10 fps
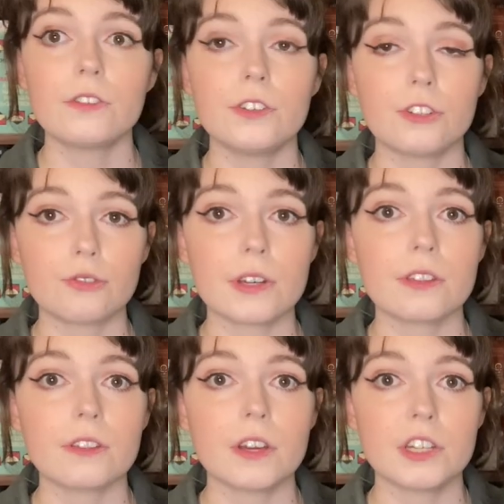
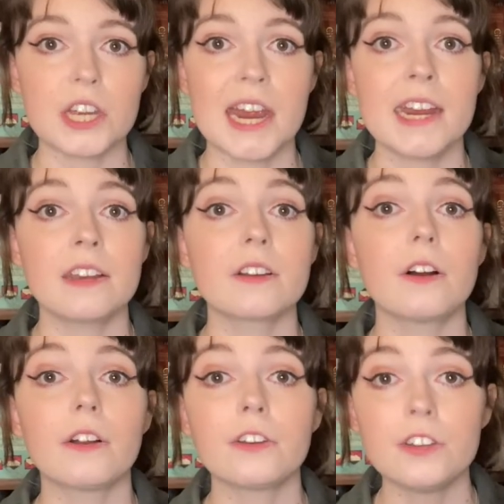District 13
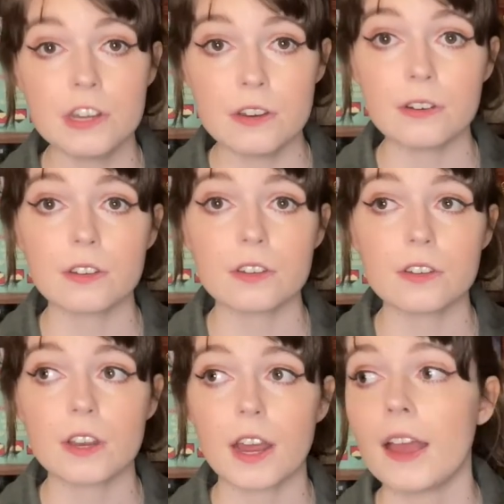got
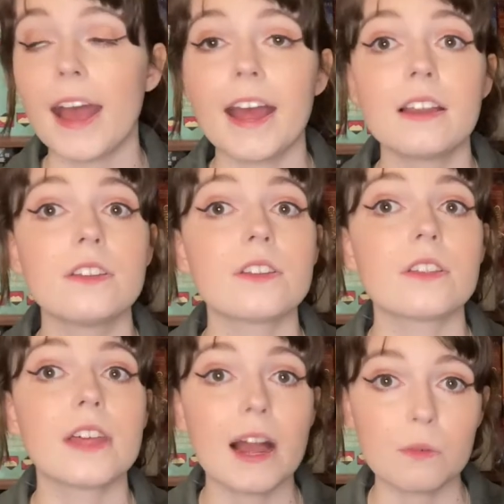nuked, and
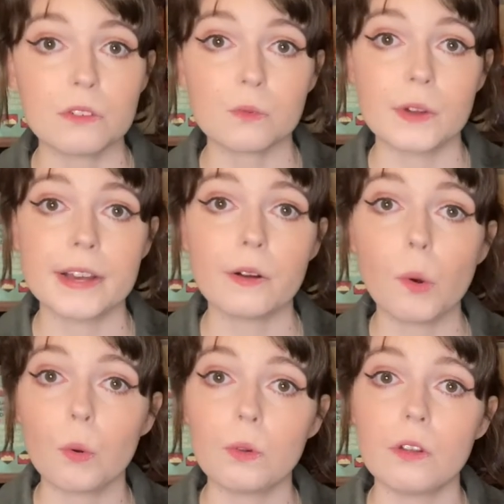that was where
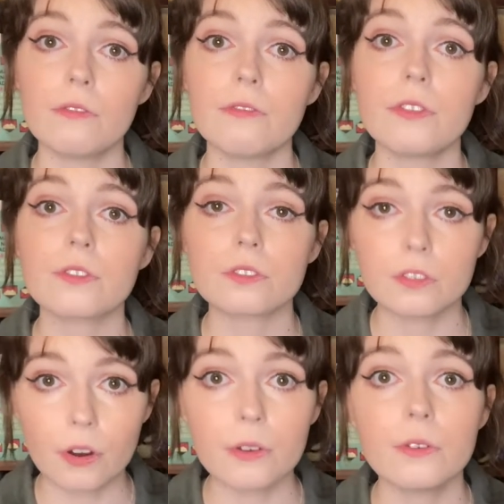all of the
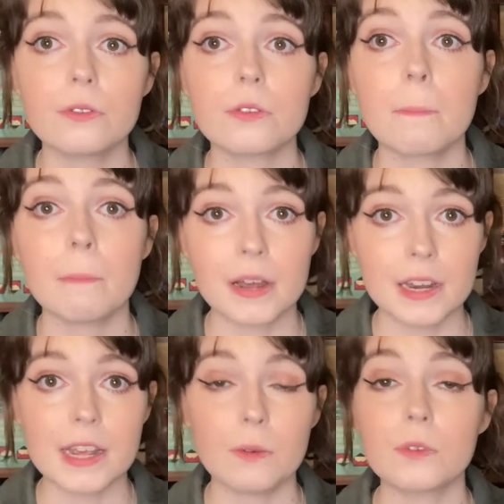Snow's
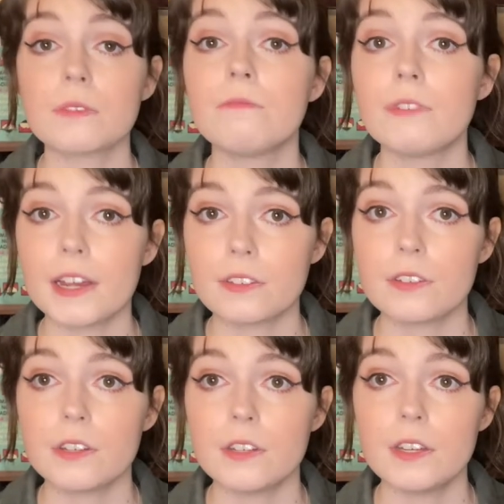money was
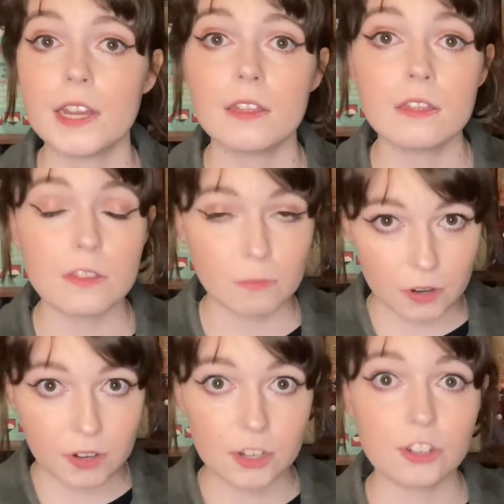invested, in the
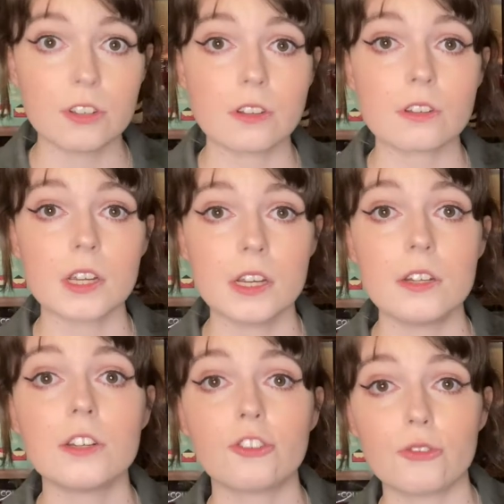munitions
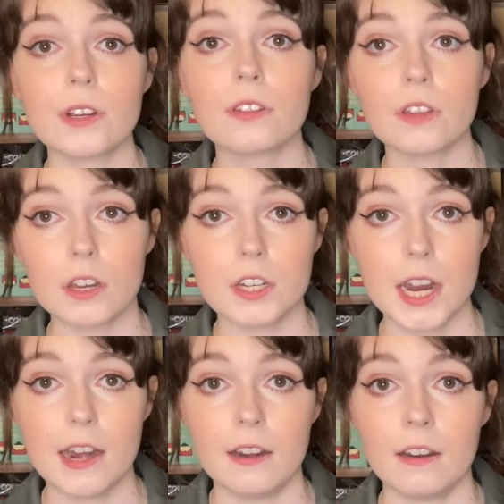in District
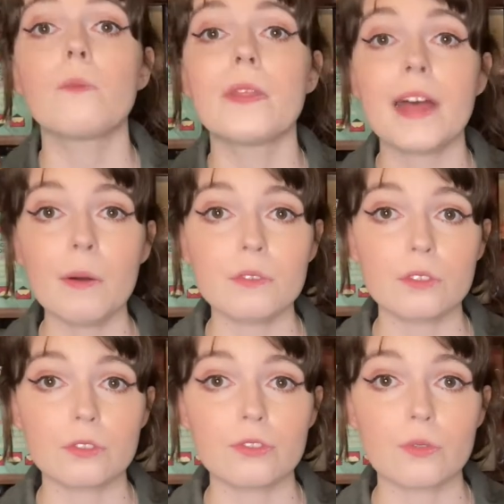13. When that was
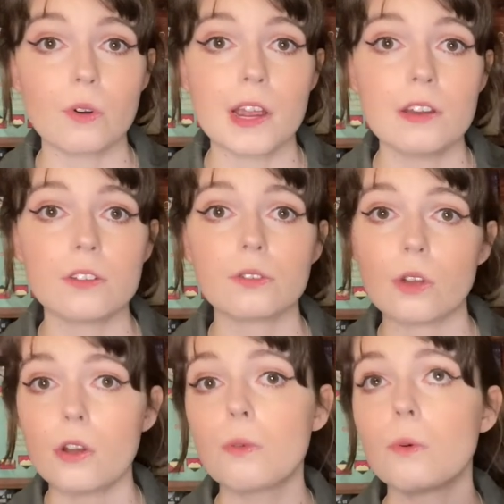destroyed,
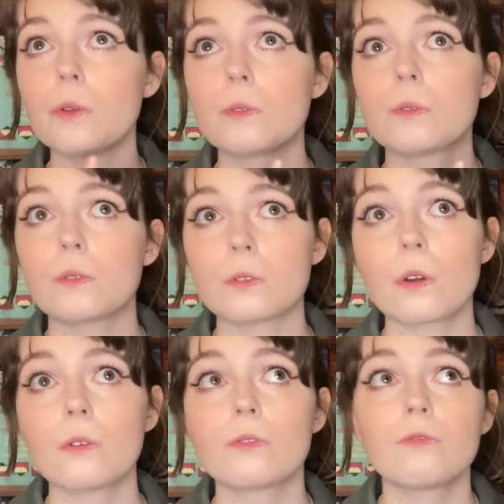so was the
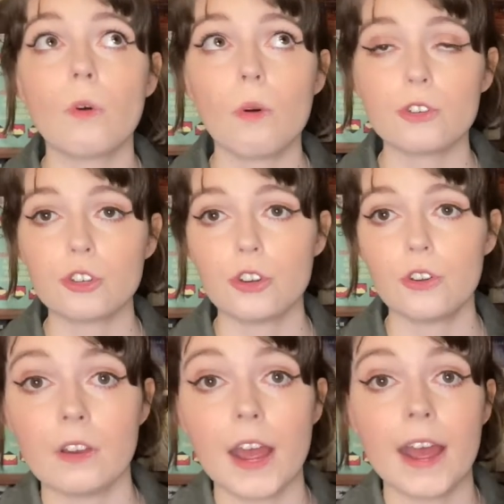Snow's
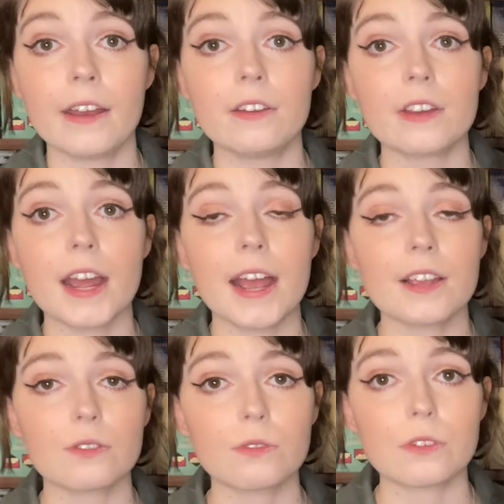fortune, and
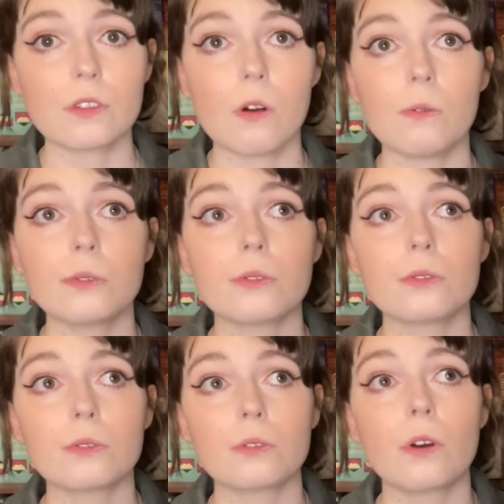as a result,
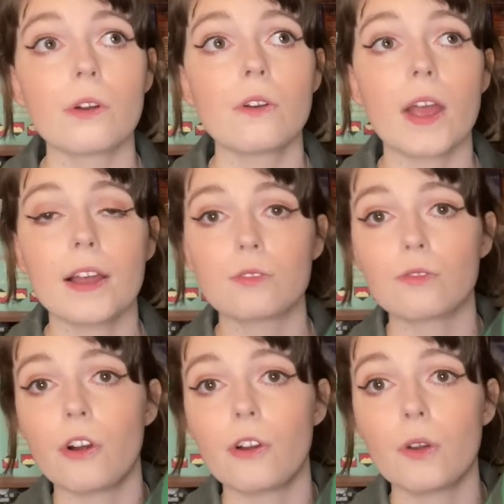Snow has
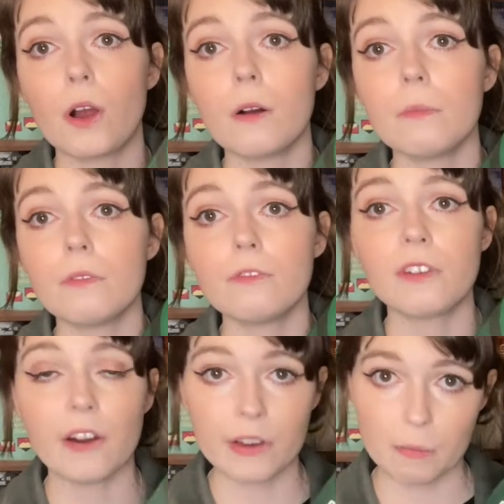grown up
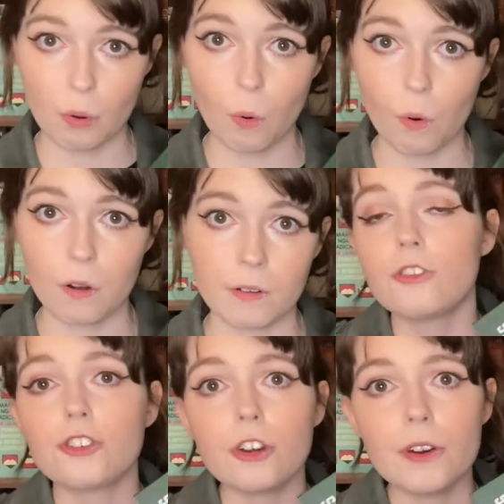very poor.
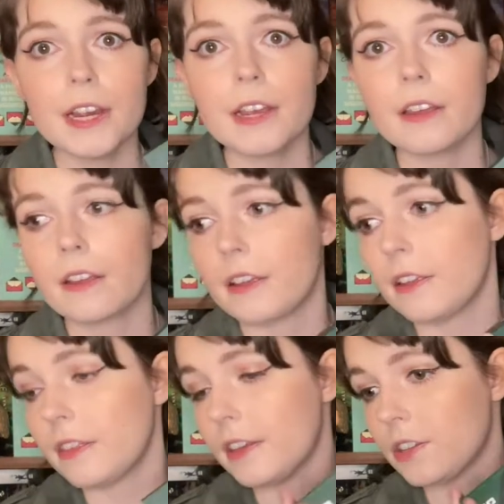During
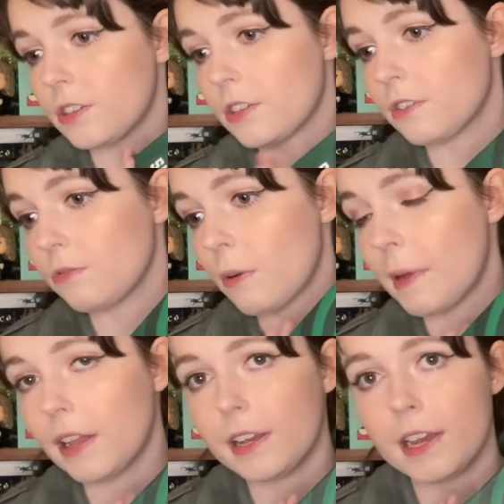this
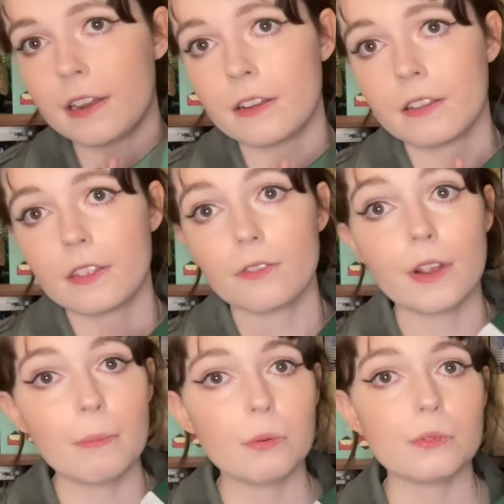rebellion, the
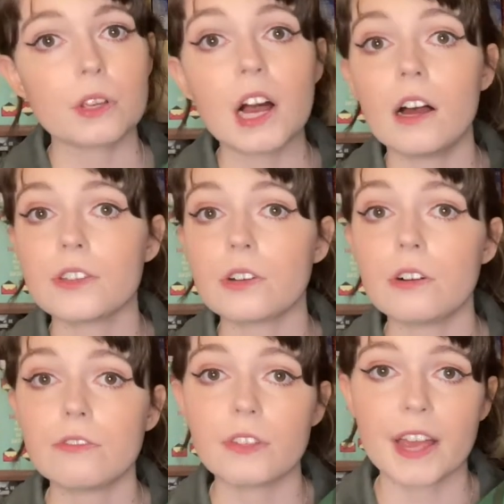rebels cut
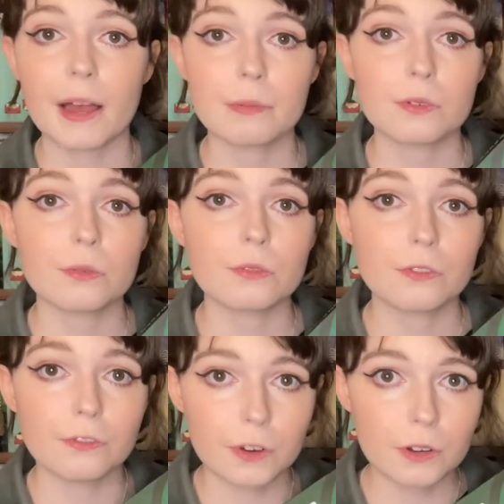off the capital's
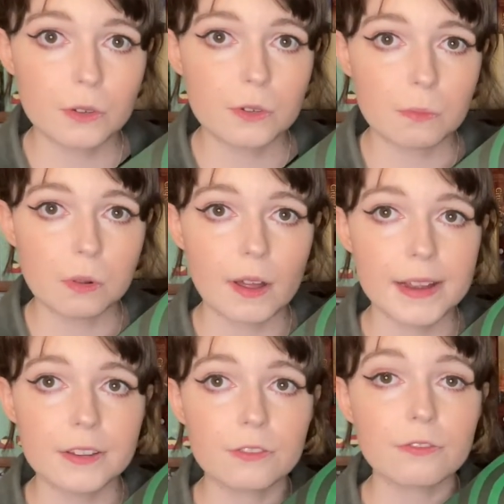food
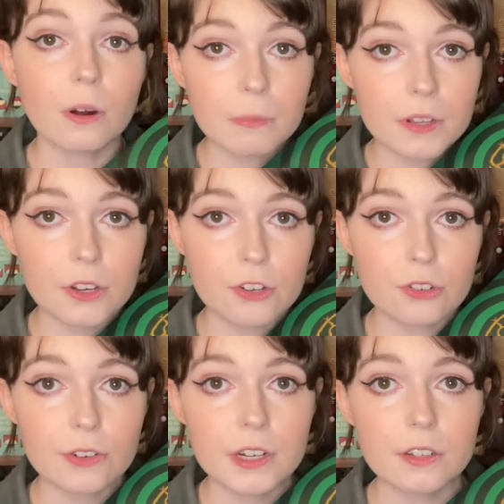supplies from the
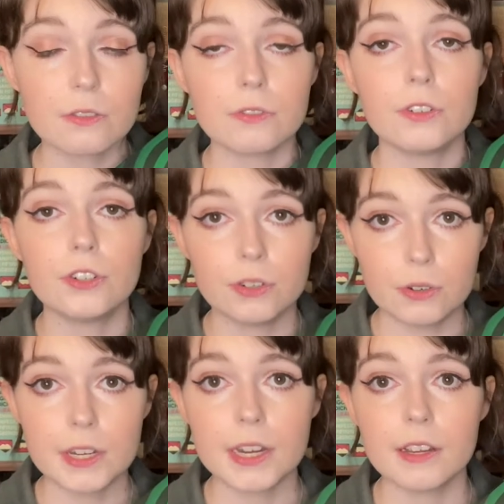districts for 2
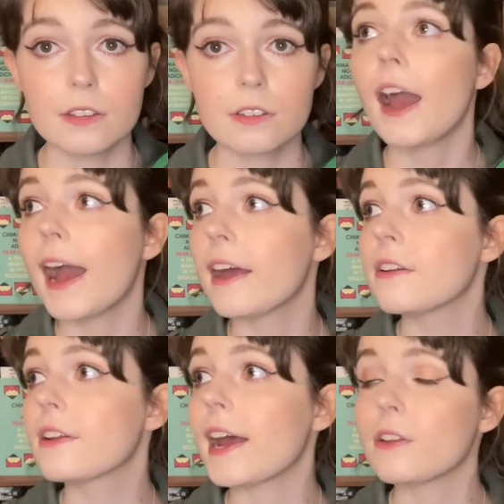years,
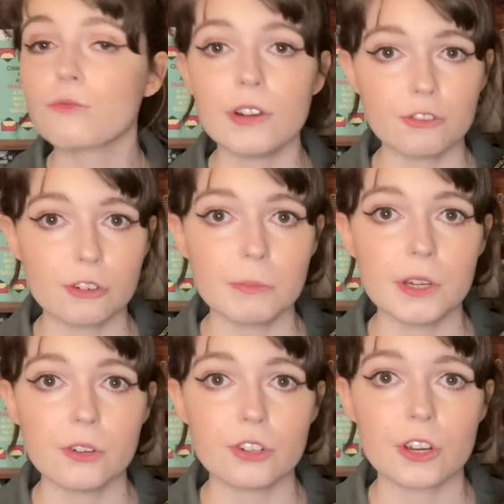and as
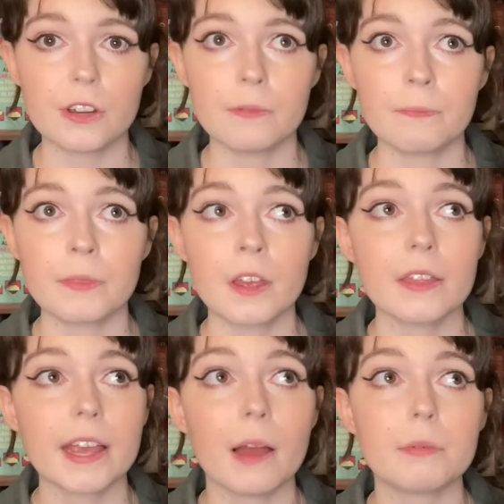retribution,
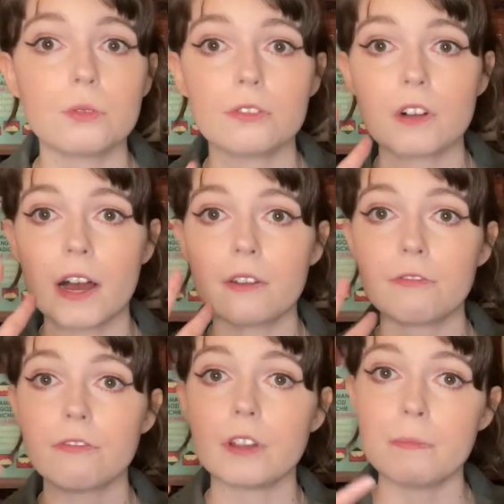the capital have kind of
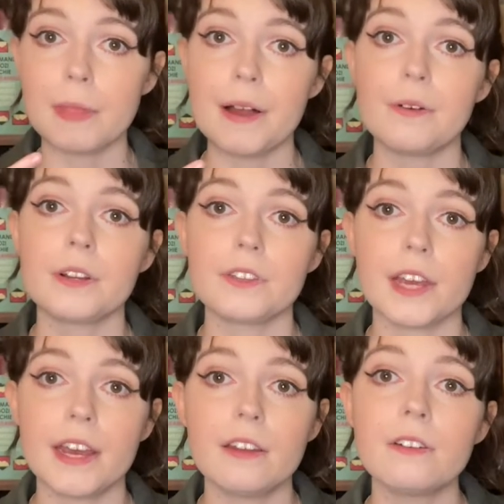flipped that on its
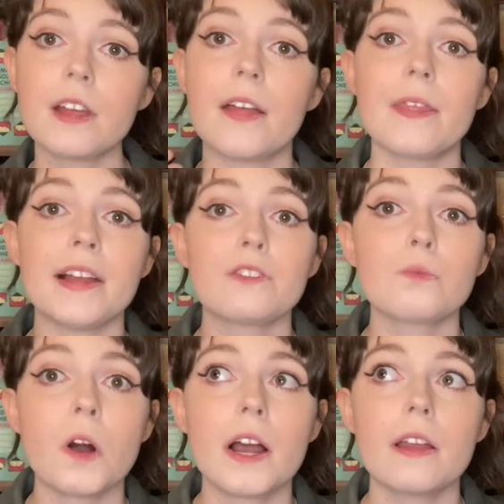head, and that's
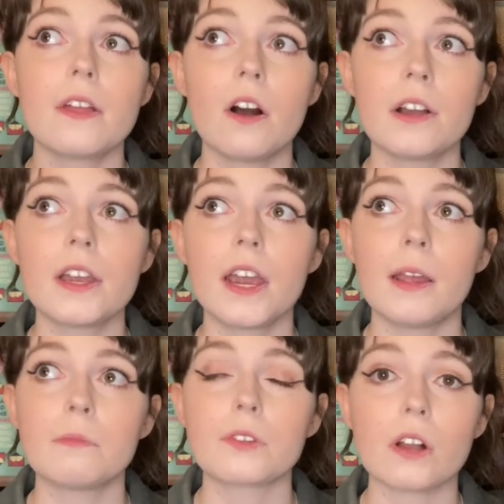why the Hunger
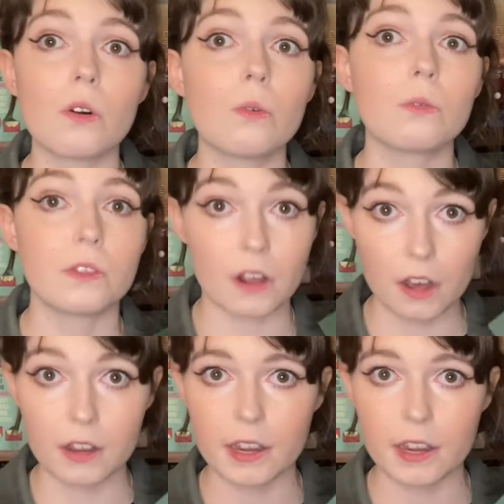Games are called the Hunger